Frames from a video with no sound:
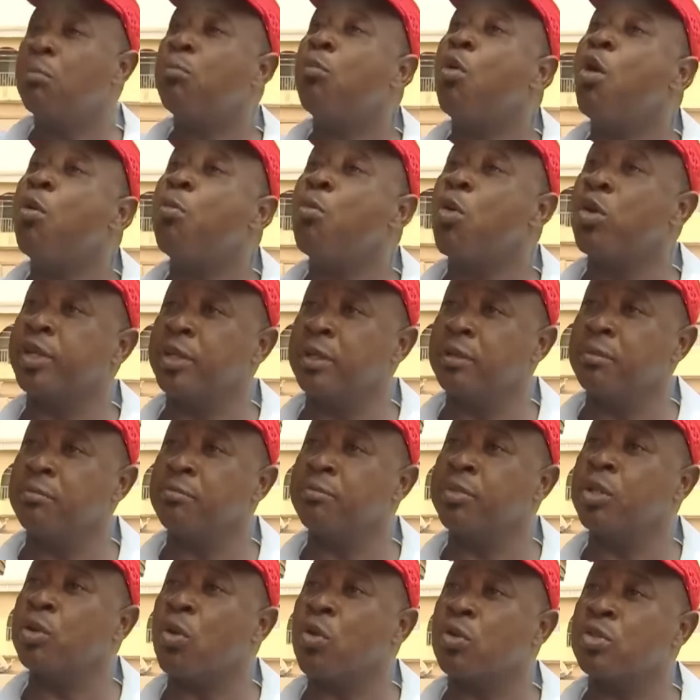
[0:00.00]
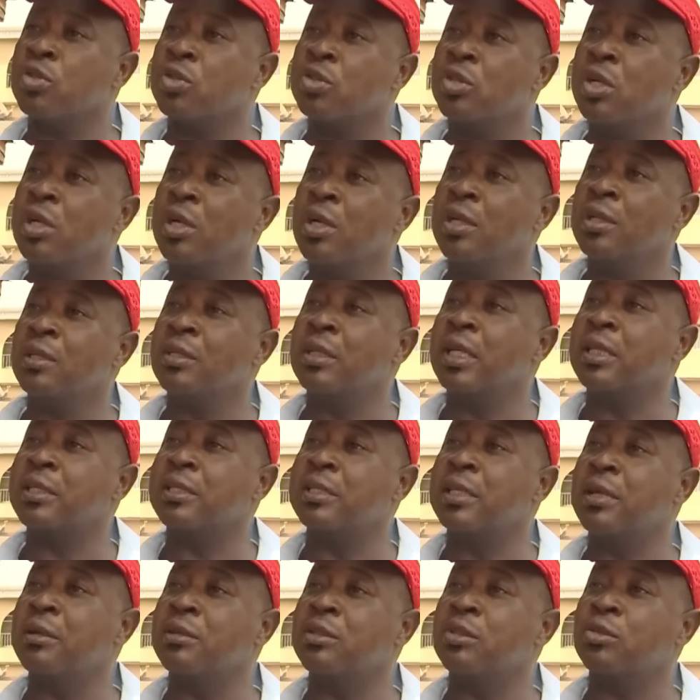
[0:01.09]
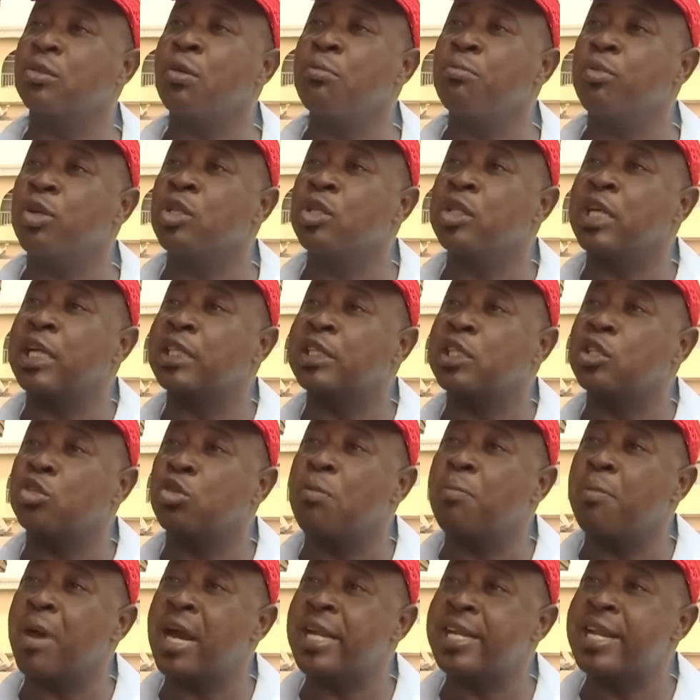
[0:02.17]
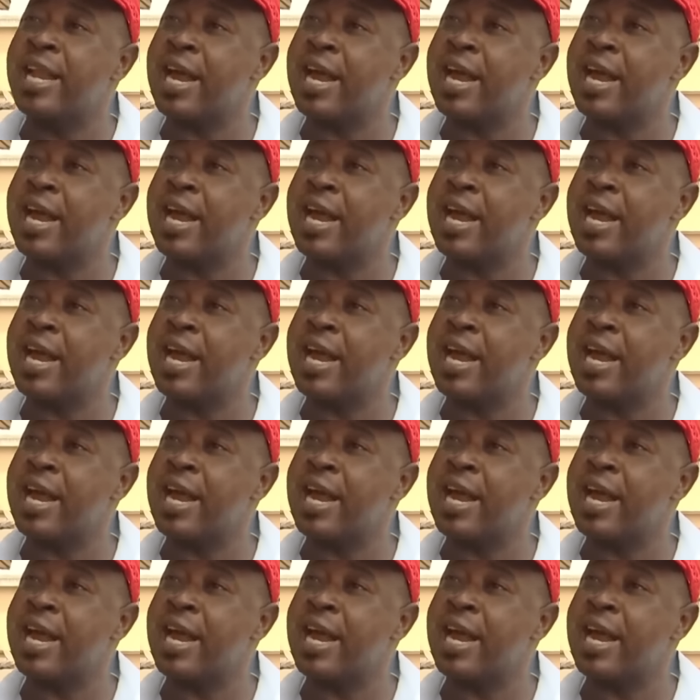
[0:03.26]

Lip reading: More money, because there's somebody that is on my